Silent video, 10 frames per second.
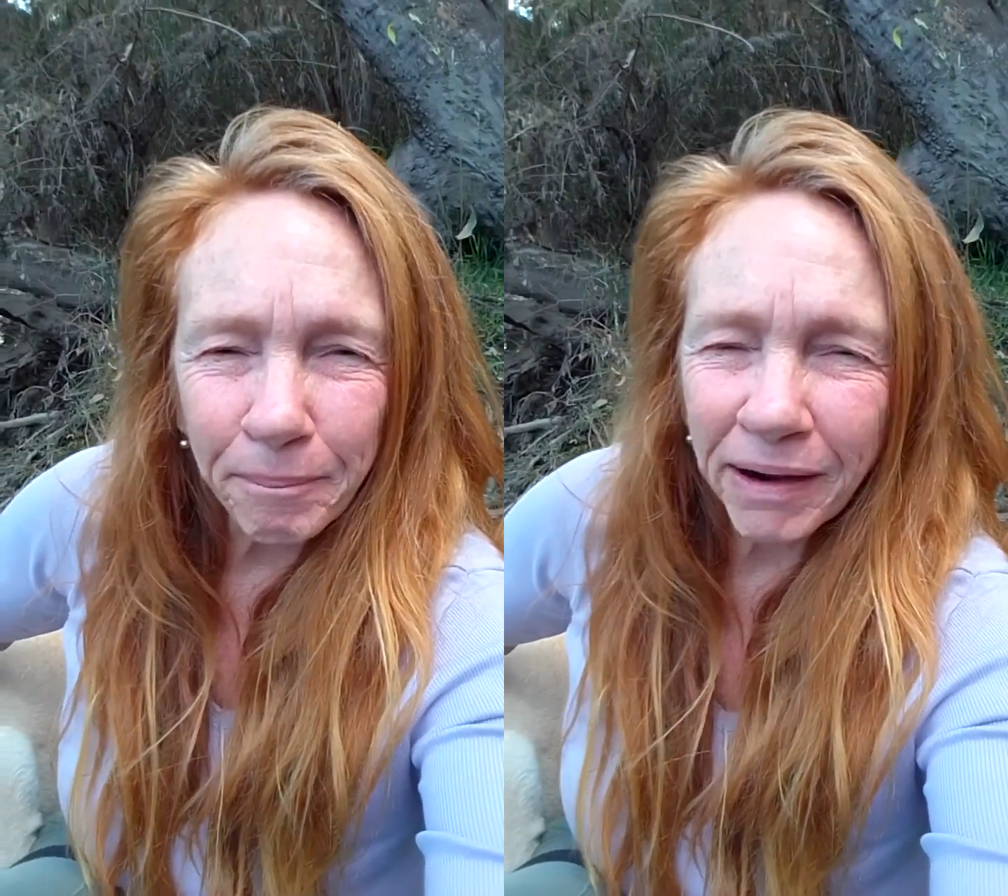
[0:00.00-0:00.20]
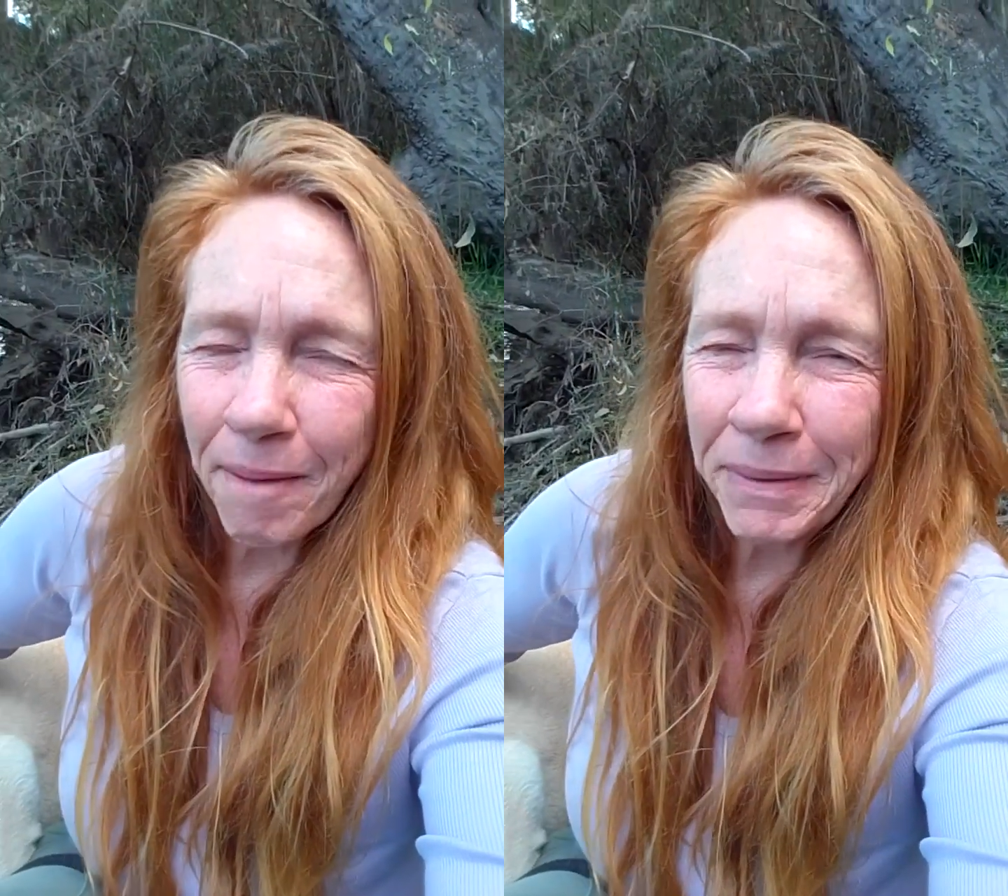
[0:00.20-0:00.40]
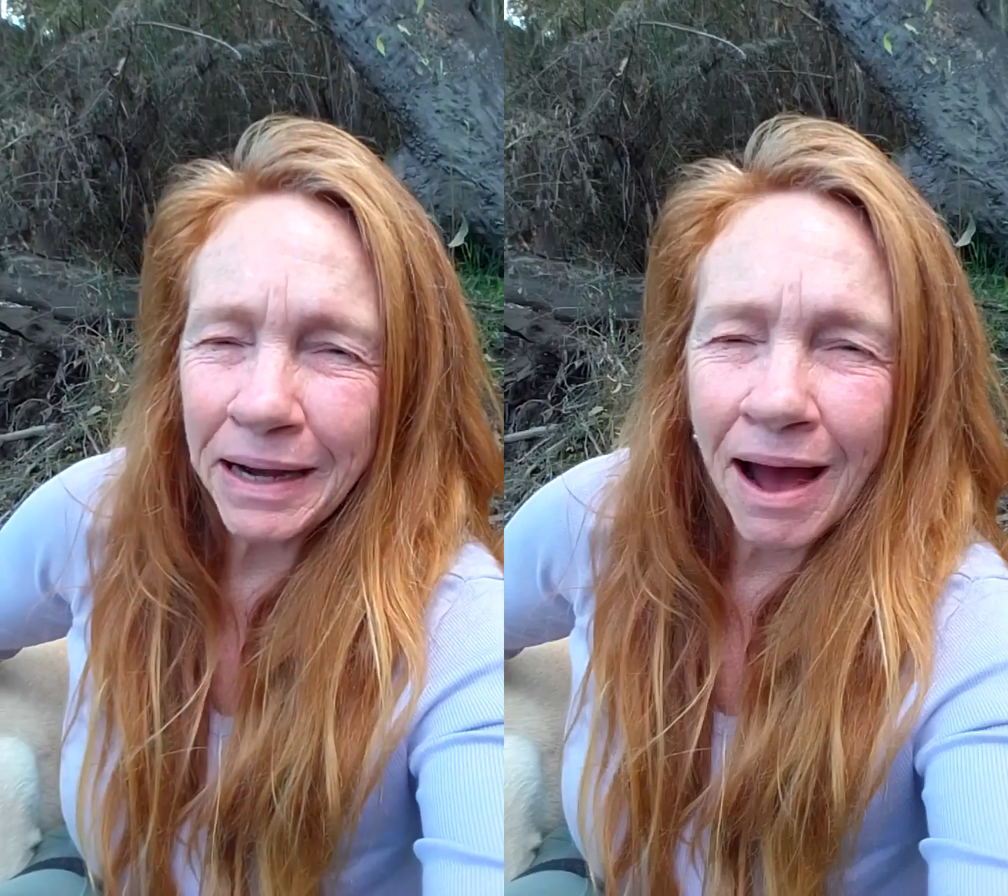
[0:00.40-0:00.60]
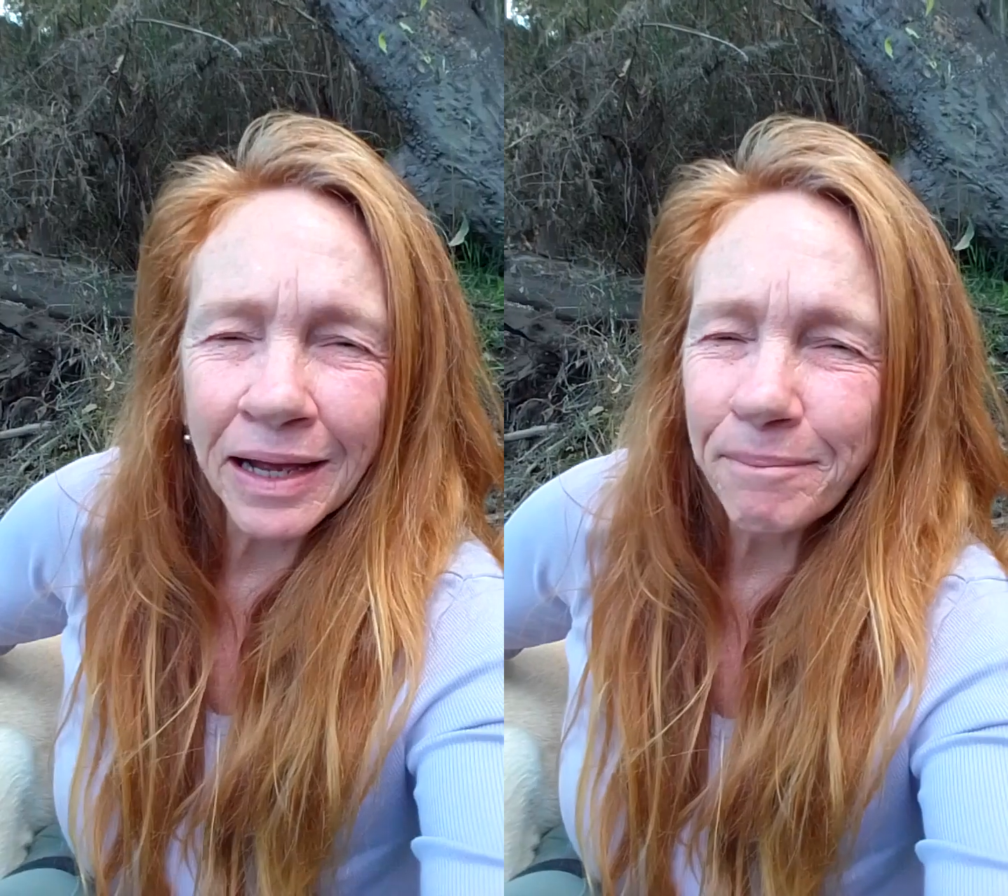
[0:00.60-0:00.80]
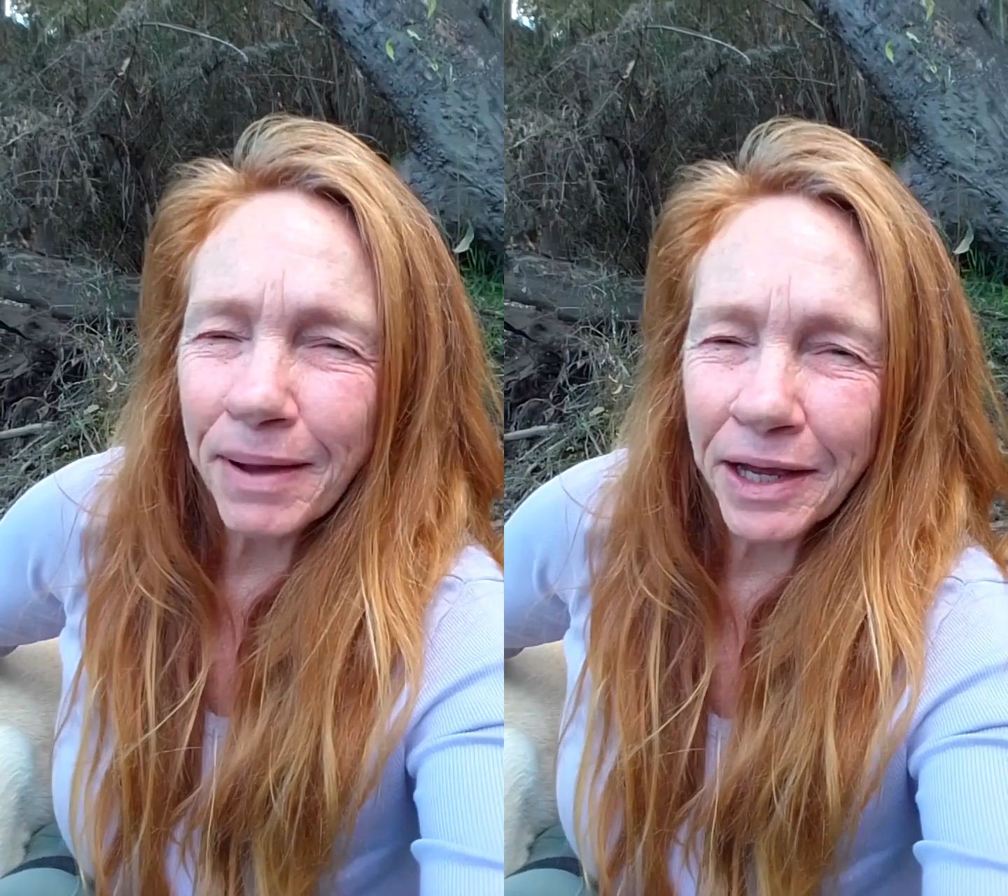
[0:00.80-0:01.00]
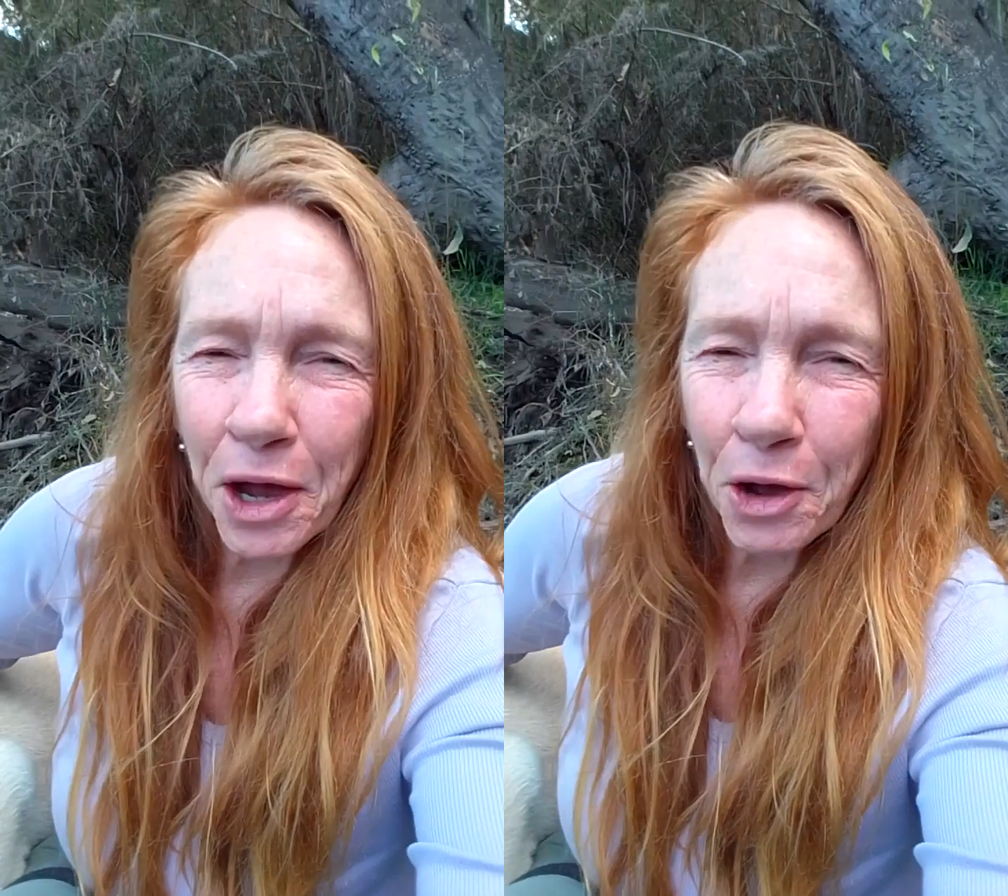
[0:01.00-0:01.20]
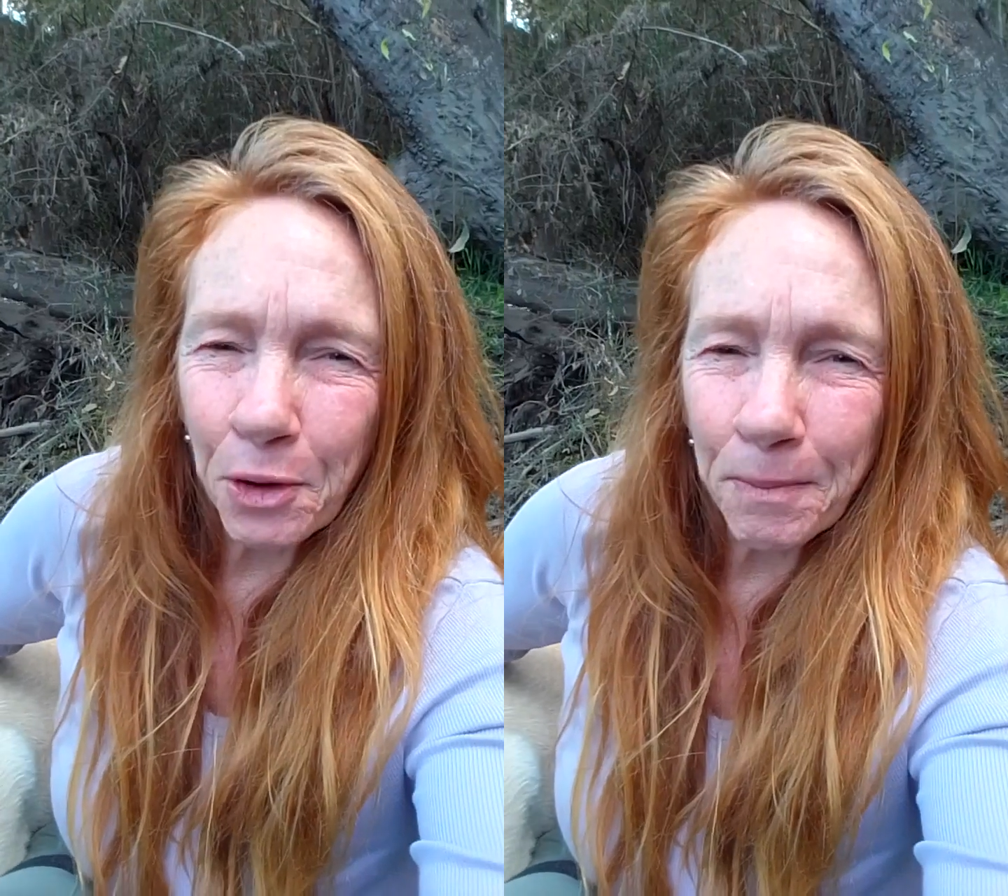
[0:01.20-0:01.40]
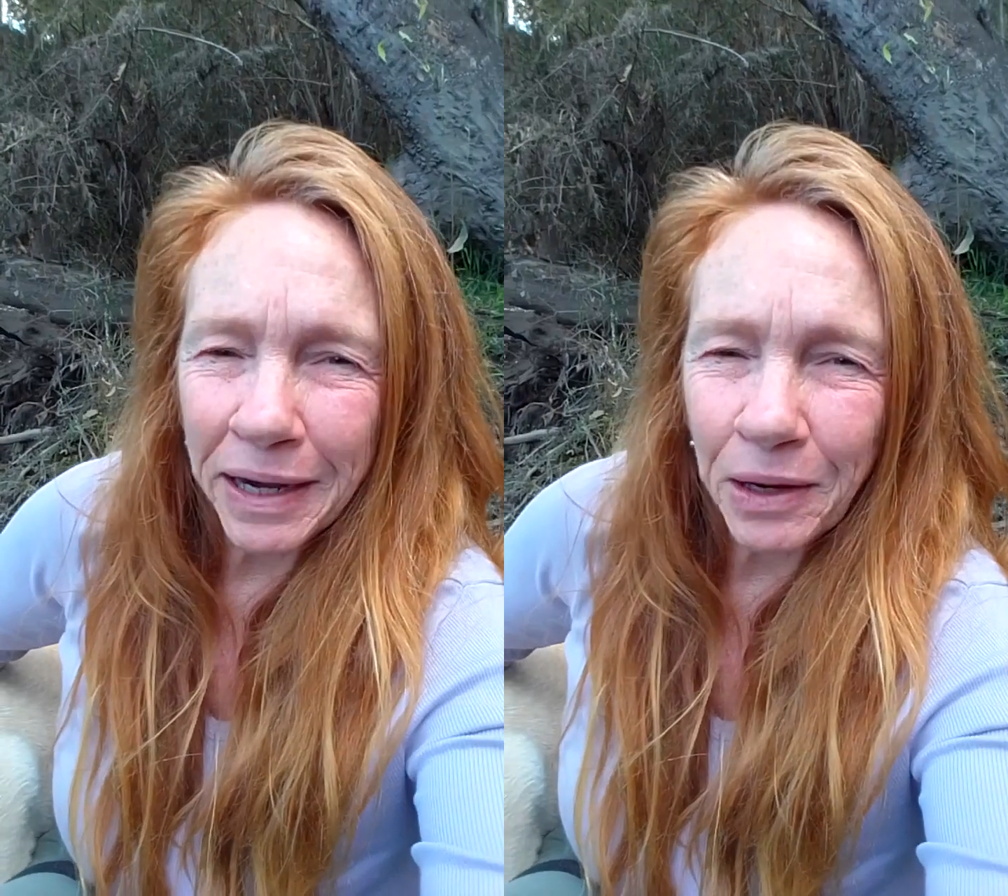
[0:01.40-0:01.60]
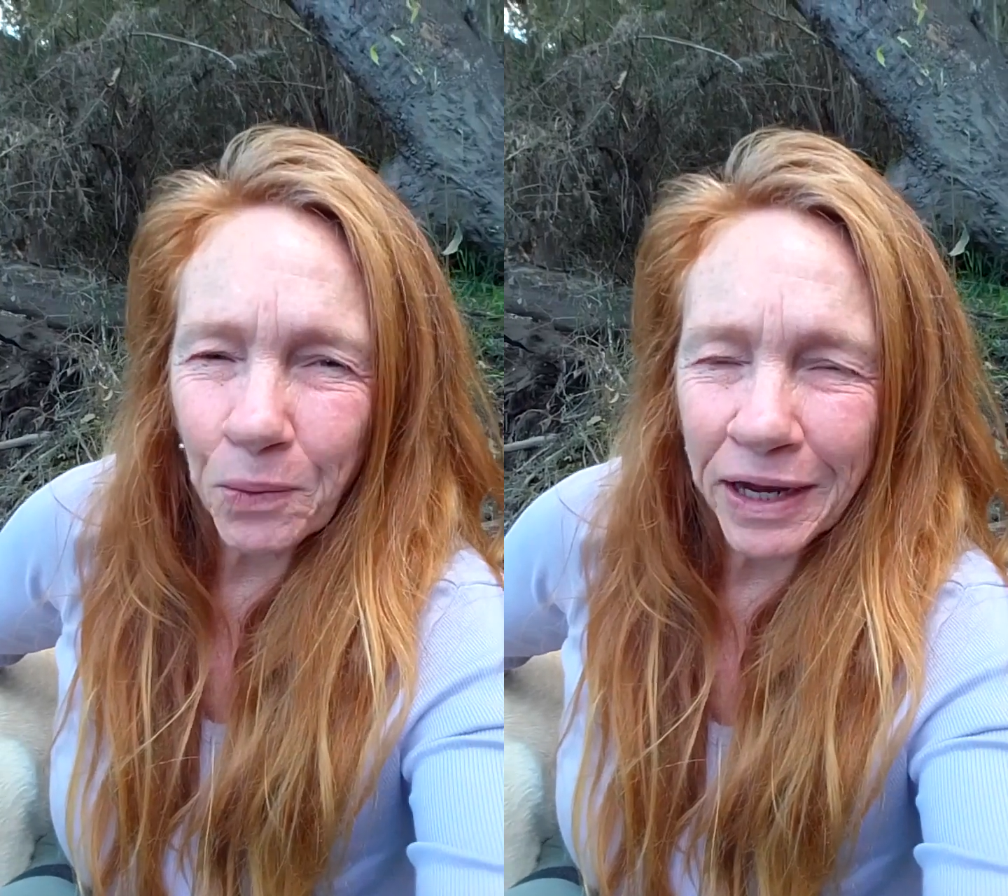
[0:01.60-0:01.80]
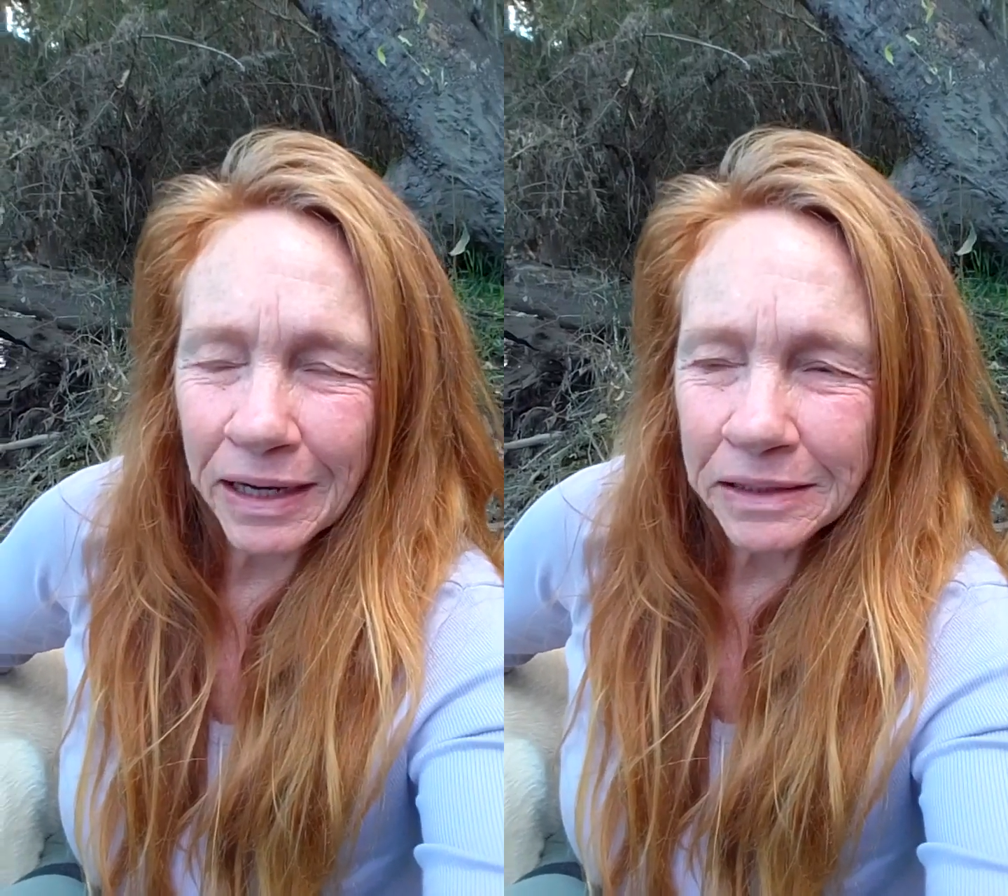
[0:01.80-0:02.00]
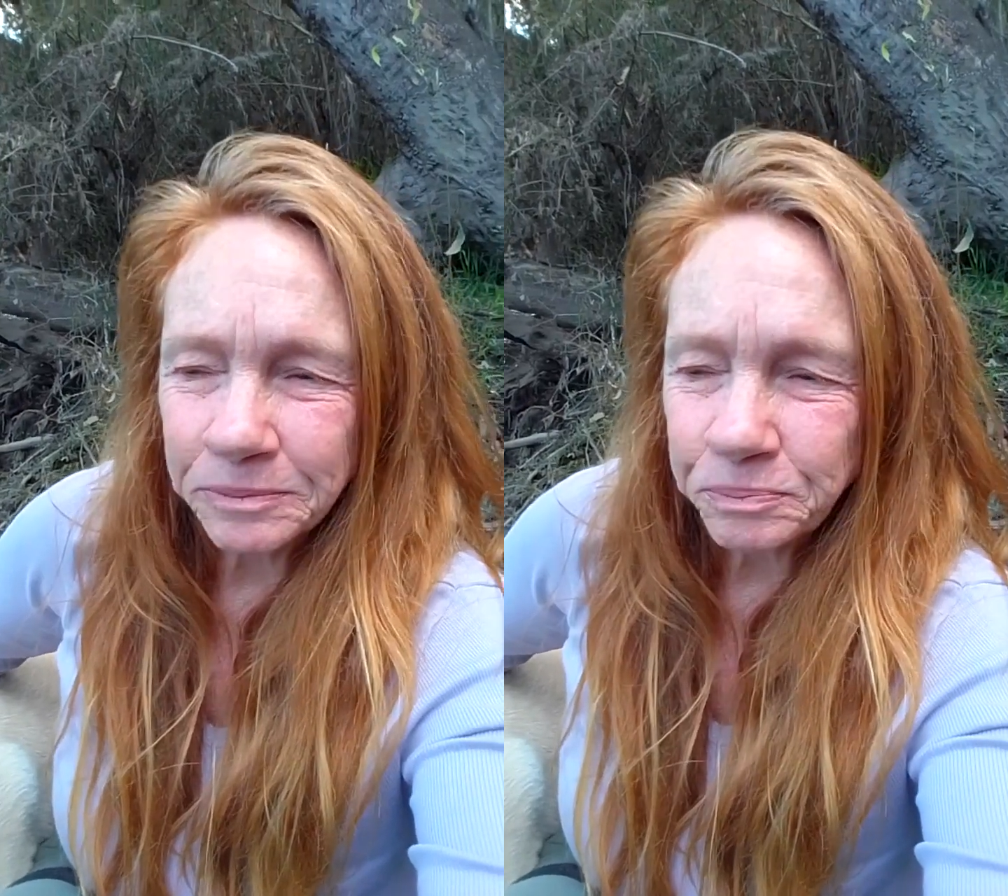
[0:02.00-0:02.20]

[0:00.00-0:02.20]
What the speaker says: But, I mean, I can make a home anywhere.